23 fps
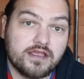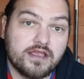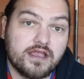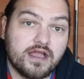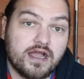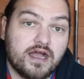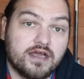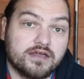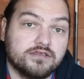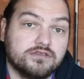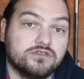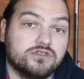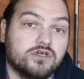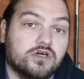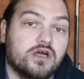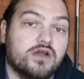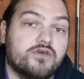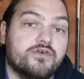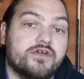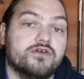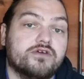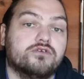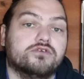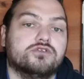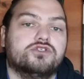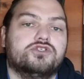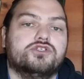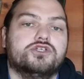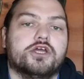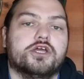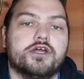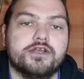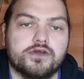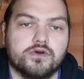garden diary or
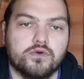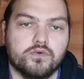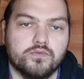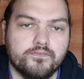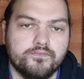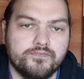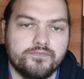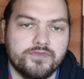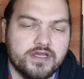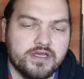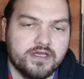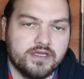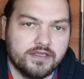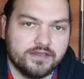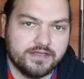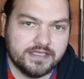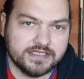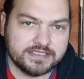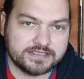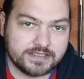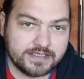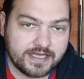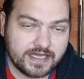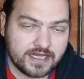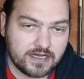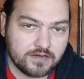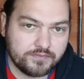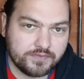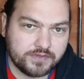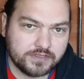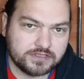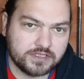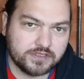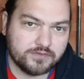journal. This can
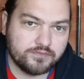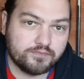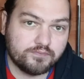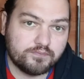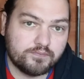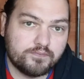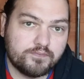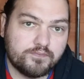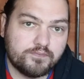help you to